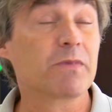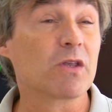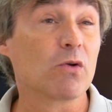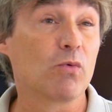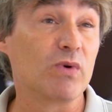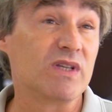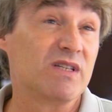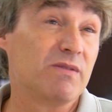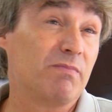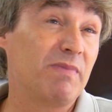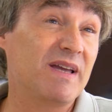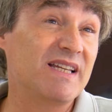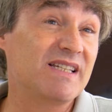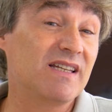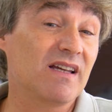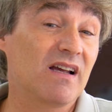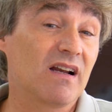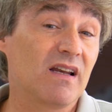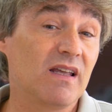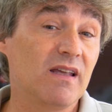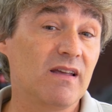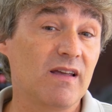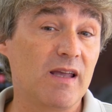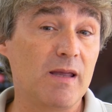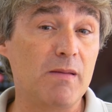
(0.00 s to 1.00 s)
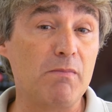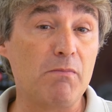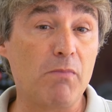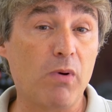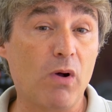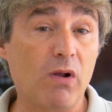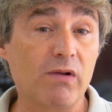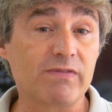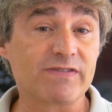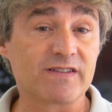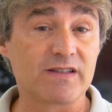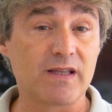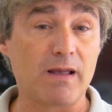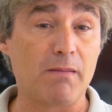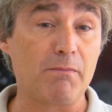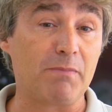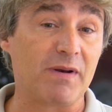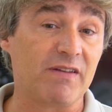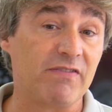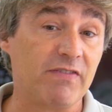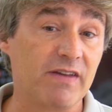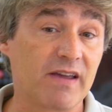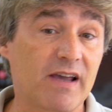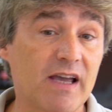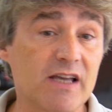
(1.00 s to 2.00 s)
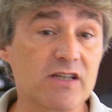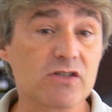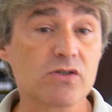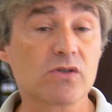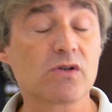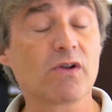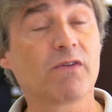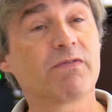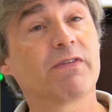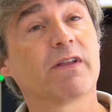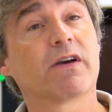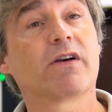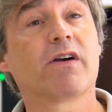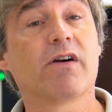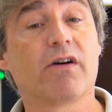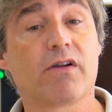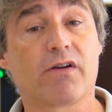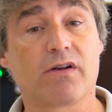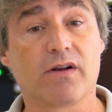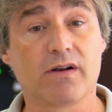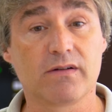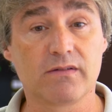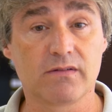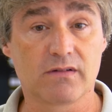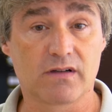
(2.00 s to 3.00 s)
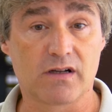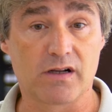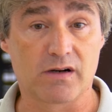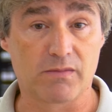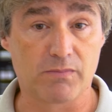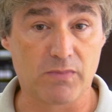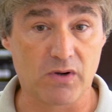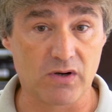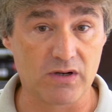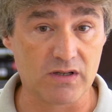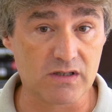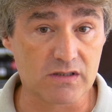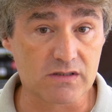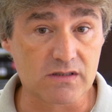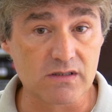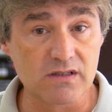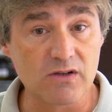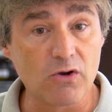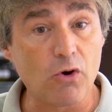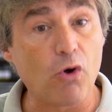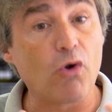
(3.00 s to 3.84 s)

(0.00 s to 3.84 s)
which basically involves the amplification of the current harmonics